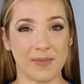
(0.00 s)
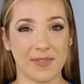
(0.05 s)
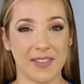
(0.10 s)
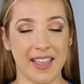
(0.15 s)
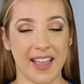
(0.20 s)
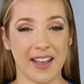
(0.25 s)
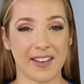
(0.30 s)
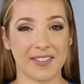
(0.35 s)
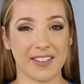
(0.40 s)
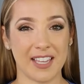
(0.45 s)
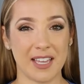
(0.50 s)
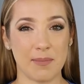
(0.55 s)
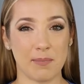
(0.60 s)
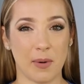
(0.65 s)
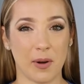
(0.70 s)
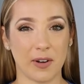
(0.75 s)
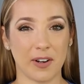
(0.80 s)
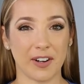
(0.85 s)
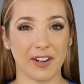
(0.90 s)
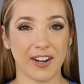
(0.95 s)
VFD
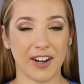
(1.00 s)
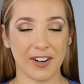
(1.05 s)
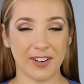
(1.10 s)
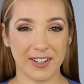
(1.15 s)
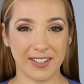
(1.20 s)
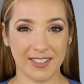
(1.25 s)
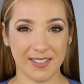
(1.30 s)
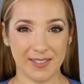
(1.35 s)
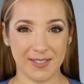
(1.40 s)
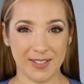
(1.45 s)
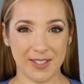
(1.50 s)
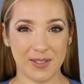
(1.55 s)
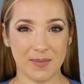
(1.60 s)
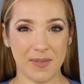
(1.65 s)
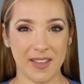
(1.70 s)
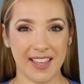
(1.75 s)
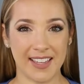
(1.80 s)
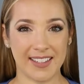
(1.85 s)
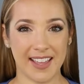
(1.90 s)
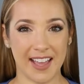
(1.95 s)
motor current,
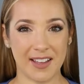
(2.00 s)
speed,